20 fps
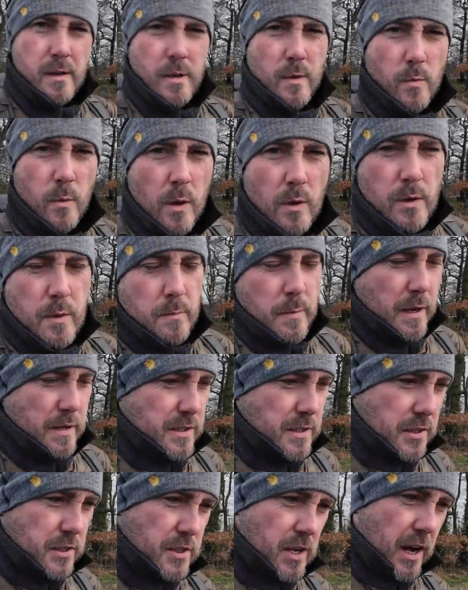welcome back
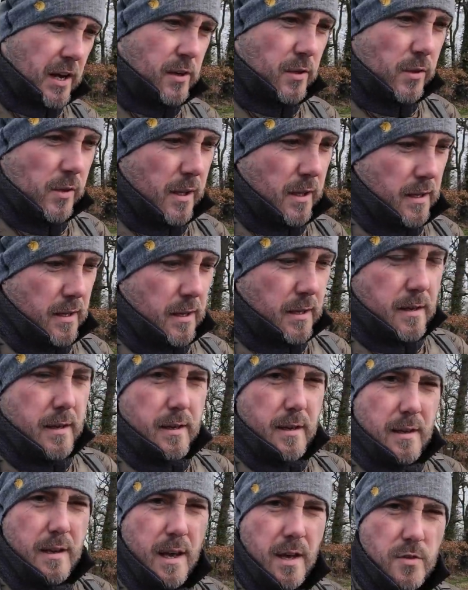to the channel.
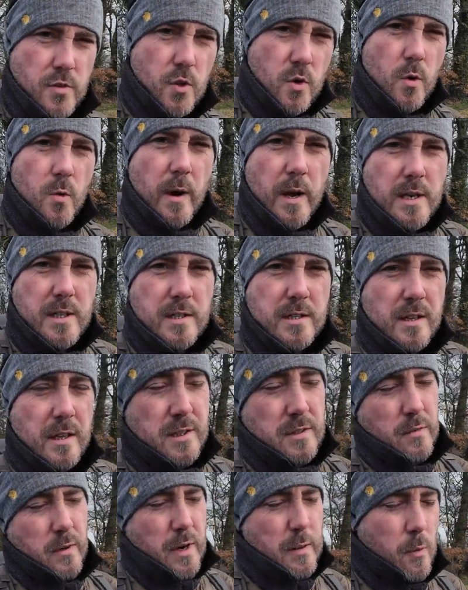As always,
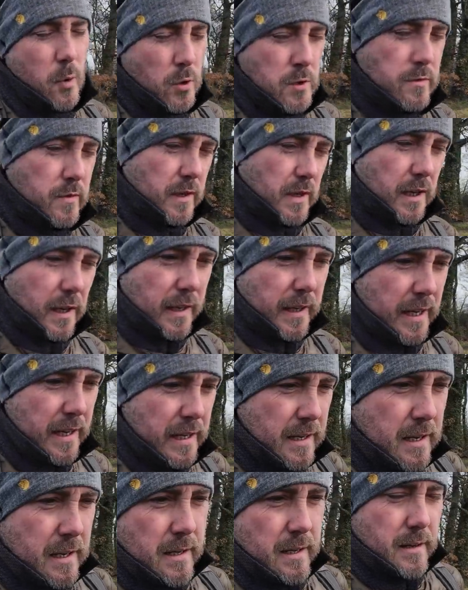thanks very much for
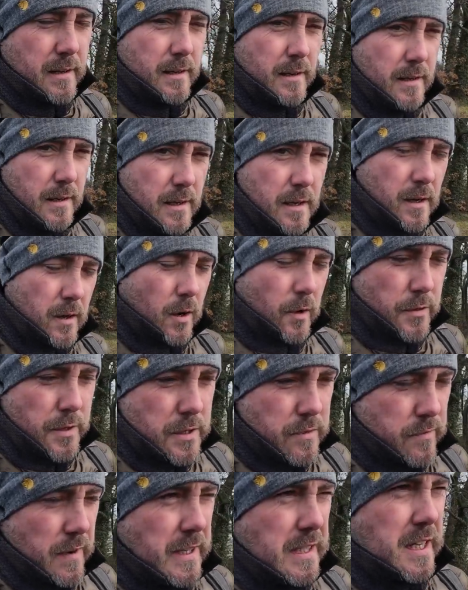clicking on
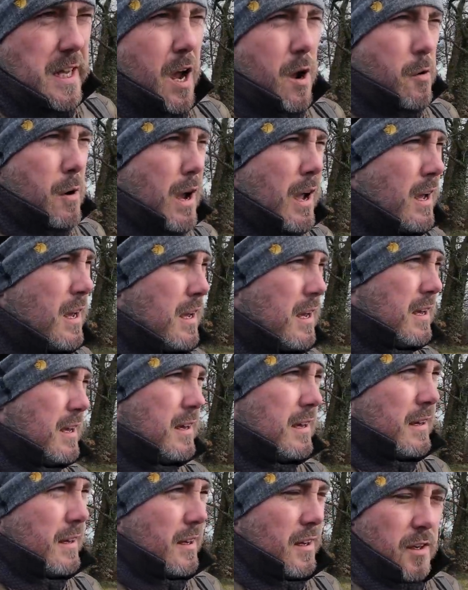this video.
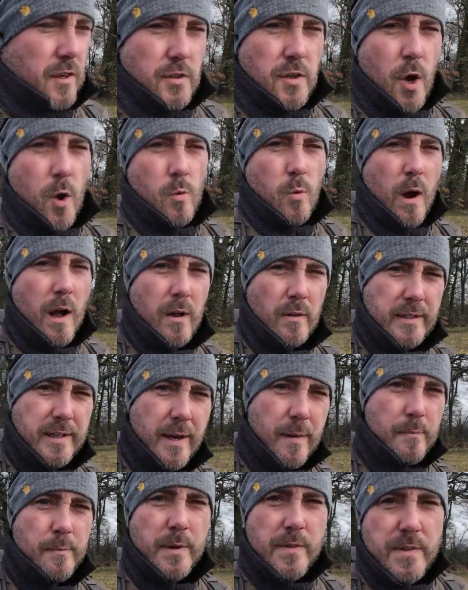No wild
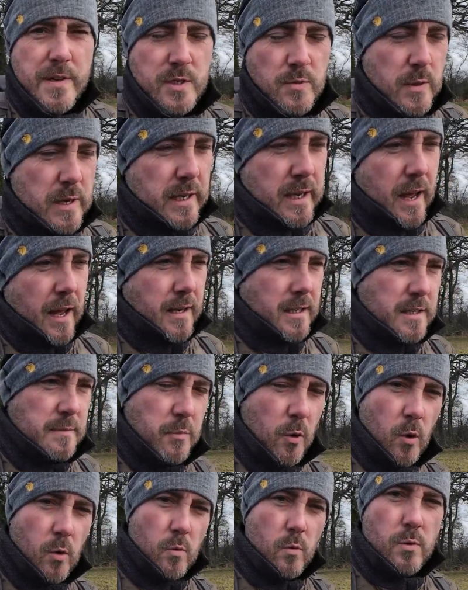camping this weekend,
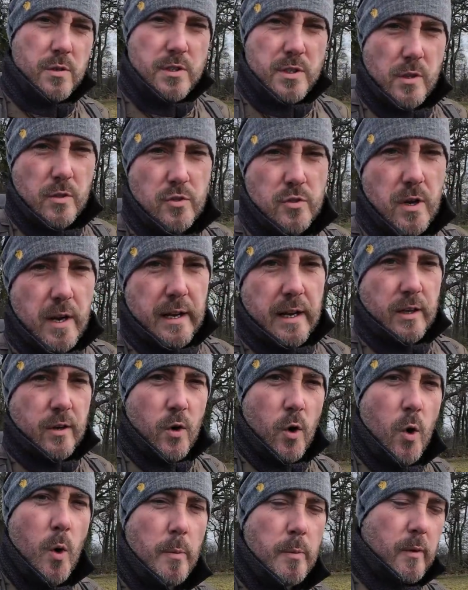but still trying to
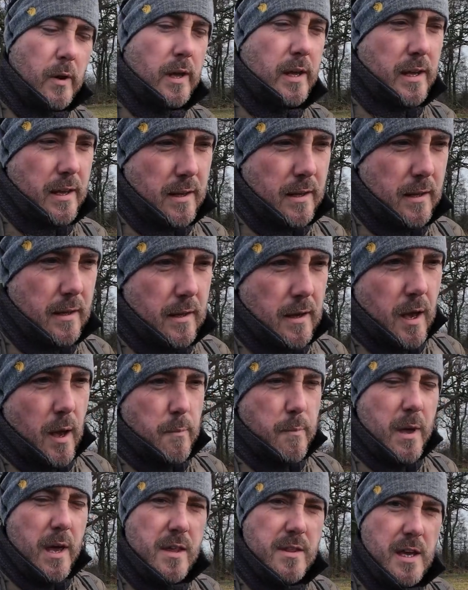incorporate a
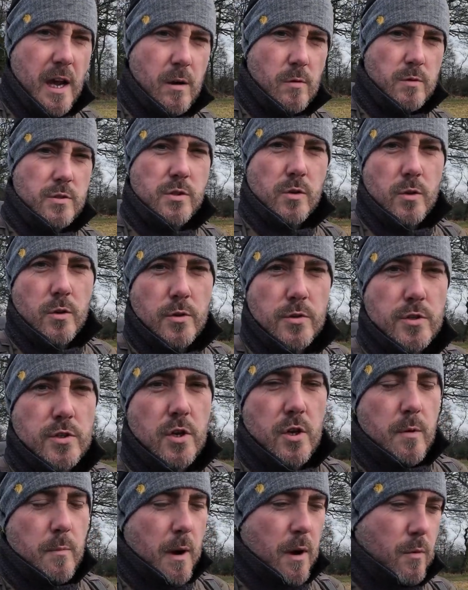bit of the outdoors.
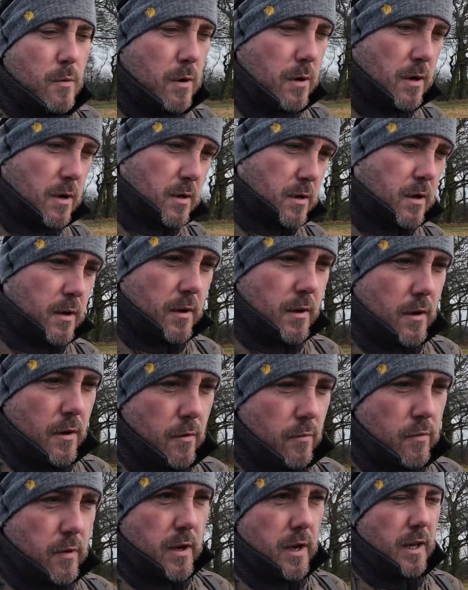So I'm out
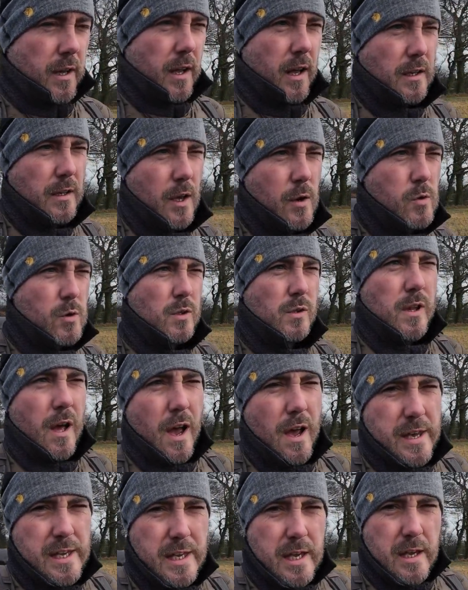for a local
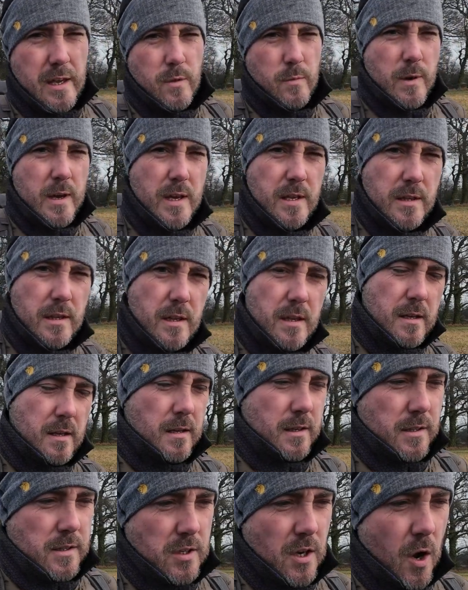hike with
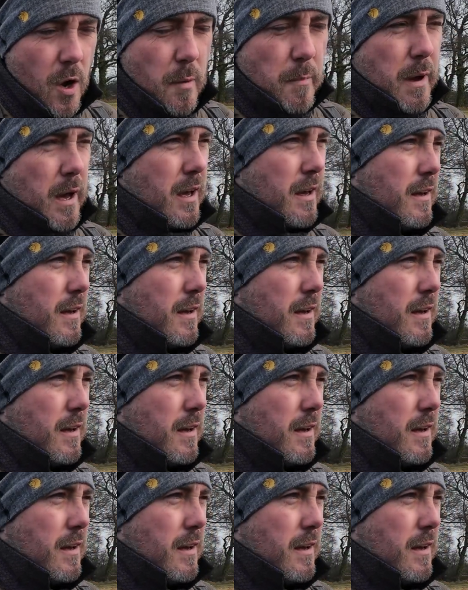Tom,